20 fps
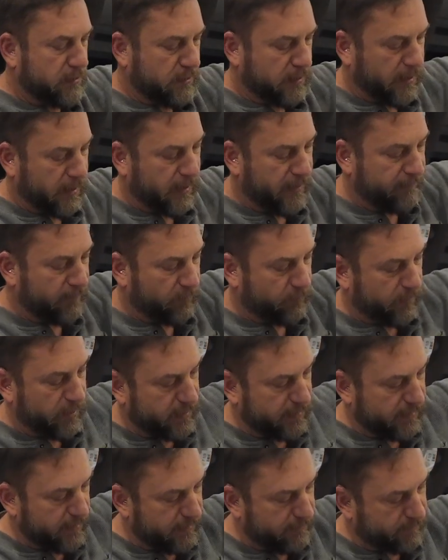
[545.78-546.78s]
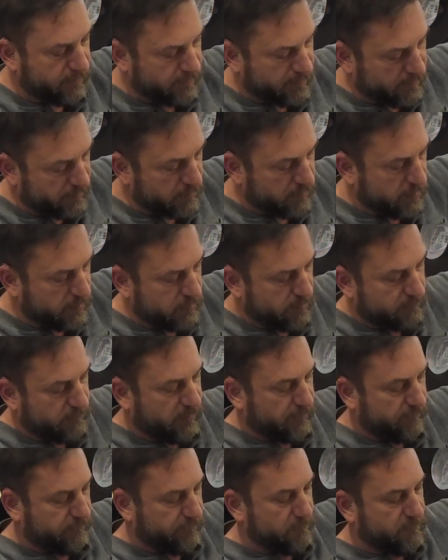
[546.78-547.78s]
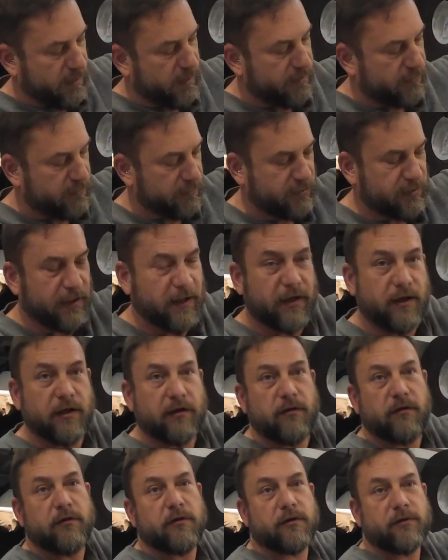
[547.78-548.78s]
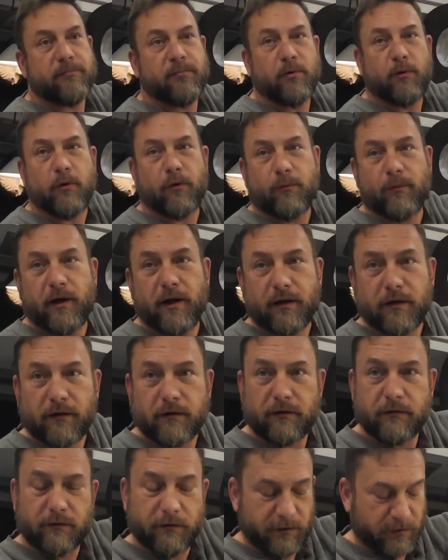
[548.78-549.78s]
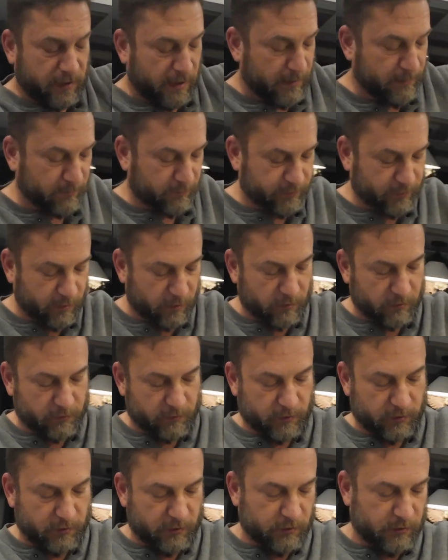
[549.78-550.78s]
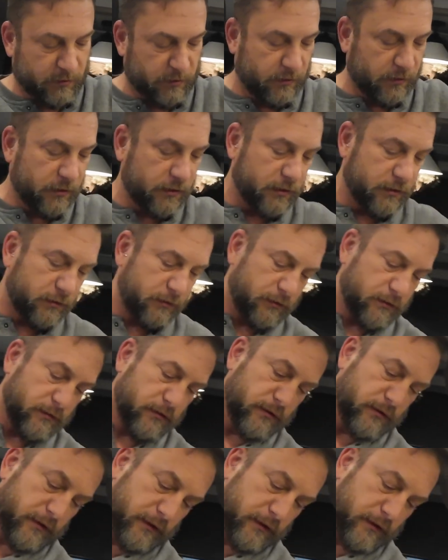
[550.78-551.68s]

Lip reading: I haven't read everything on it, but from my understanding, you just pour regular table salt into this.